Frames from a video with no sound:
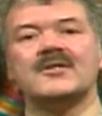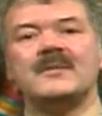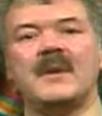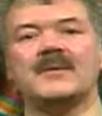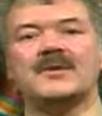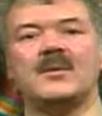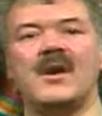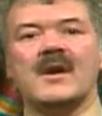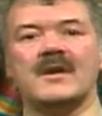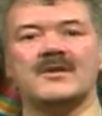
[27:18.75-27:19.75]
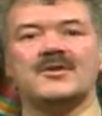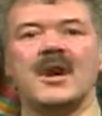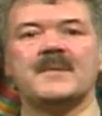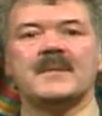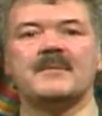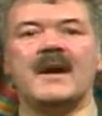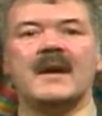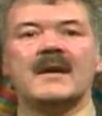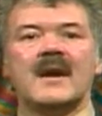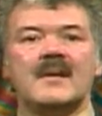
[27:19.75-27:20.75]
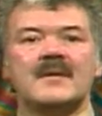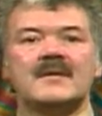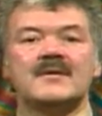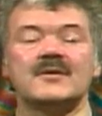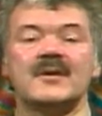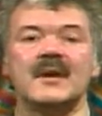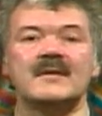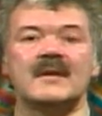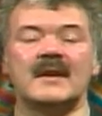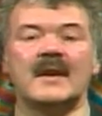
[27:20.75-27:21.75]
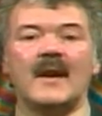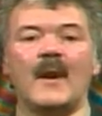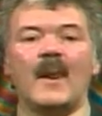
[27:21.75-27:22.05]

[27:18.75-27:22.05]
to be able to walk into shops and buy garments so easily,